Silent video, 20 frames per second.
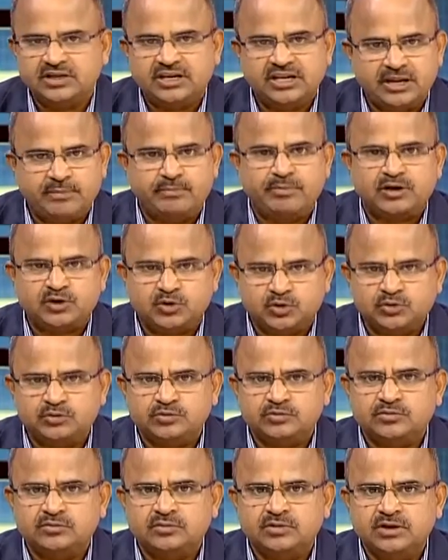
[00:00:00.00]
Number two,
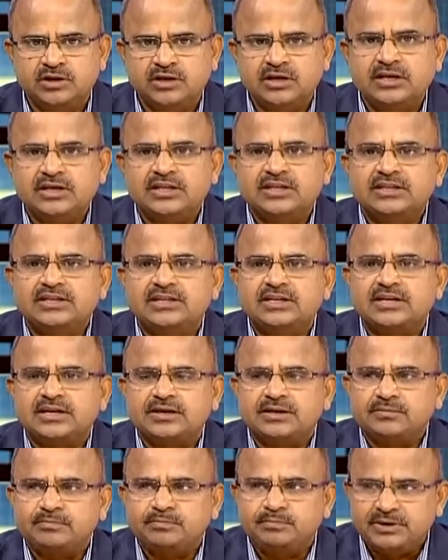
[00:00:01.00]
the
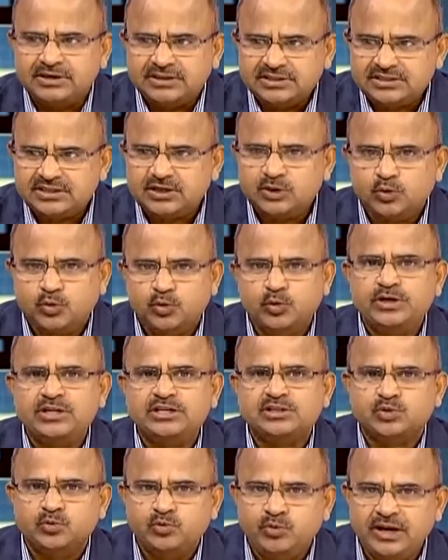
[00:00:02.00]
person who
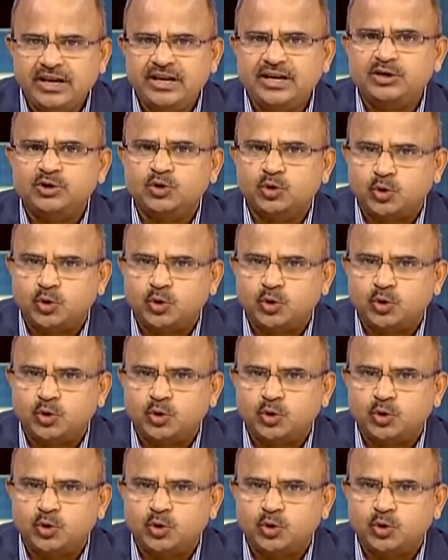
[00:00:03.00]
is willing to